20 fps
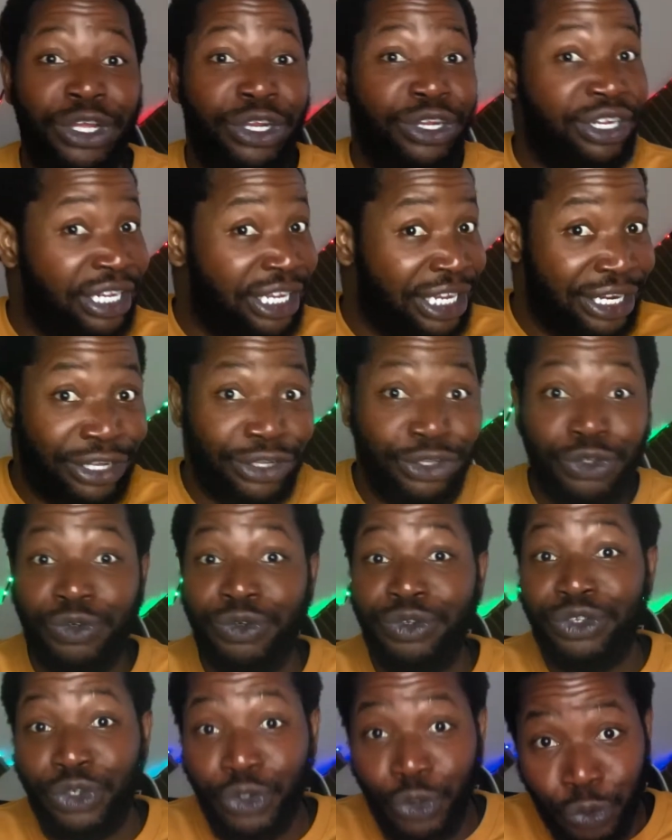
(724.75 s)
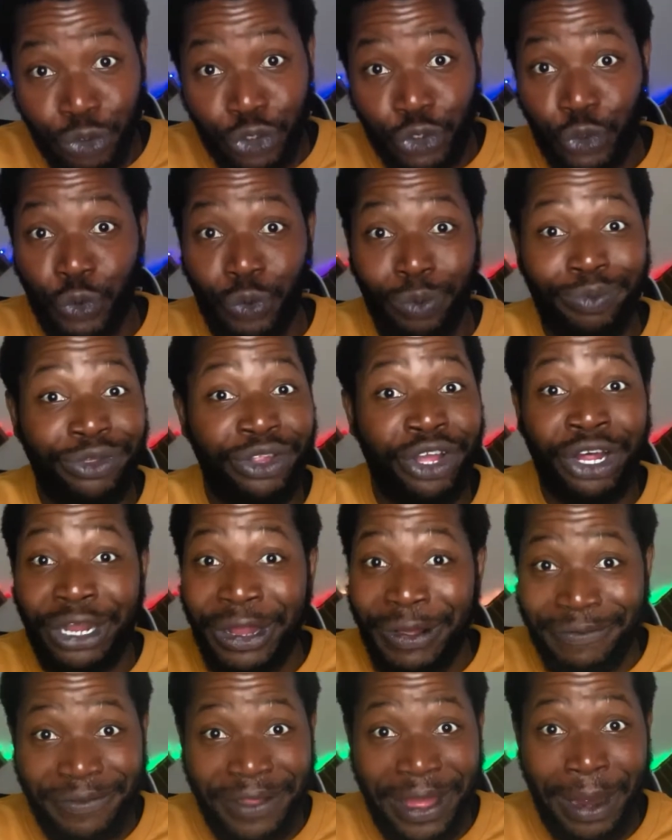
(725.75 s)
Neither do YouTube, none
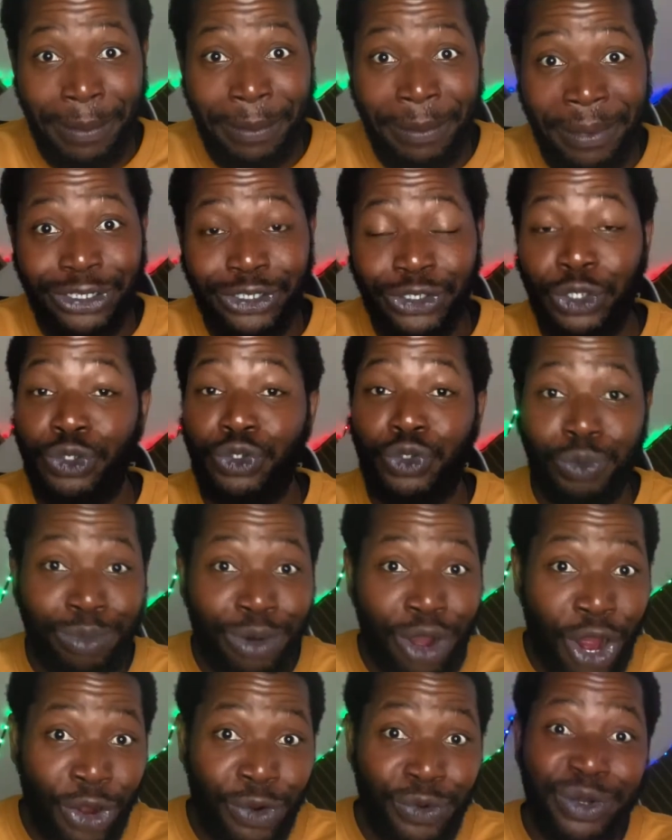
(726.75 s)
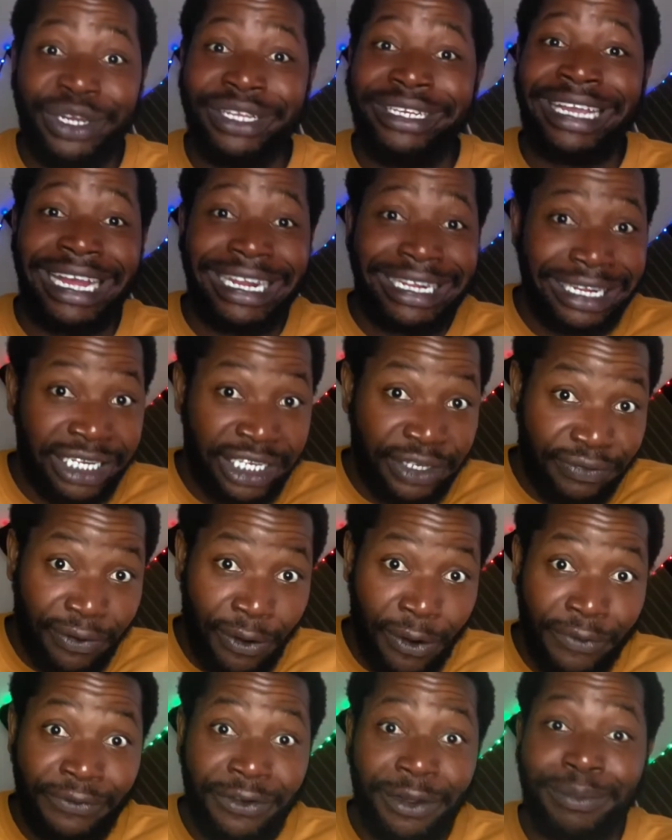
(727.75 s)
of them. So tomorrow when you get this
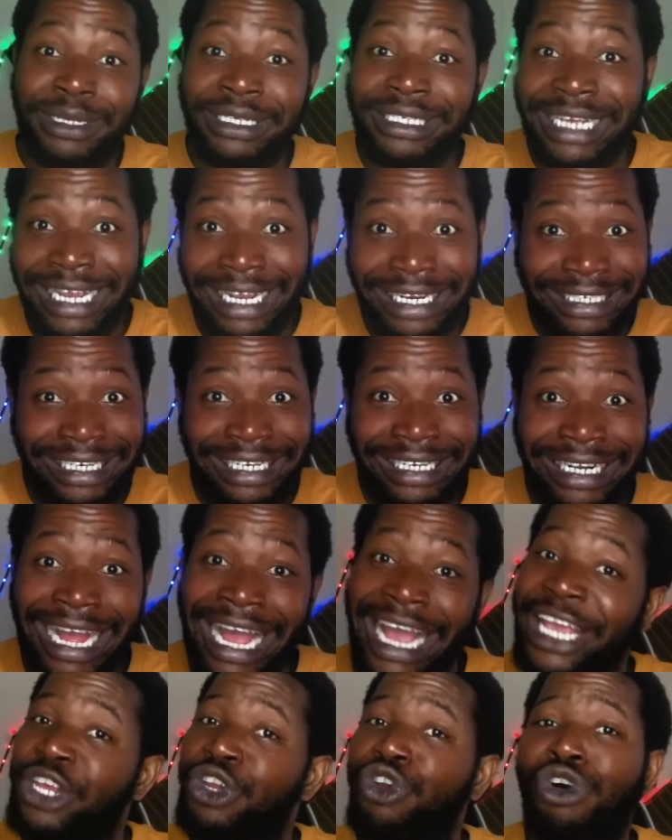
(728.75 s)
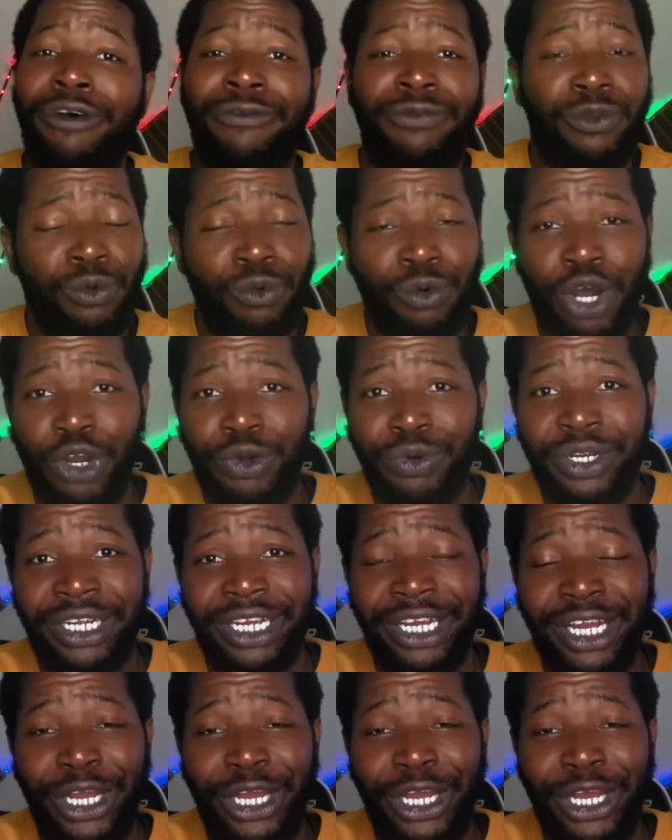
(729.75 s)
phone from this Asian guy, you don't have to worry.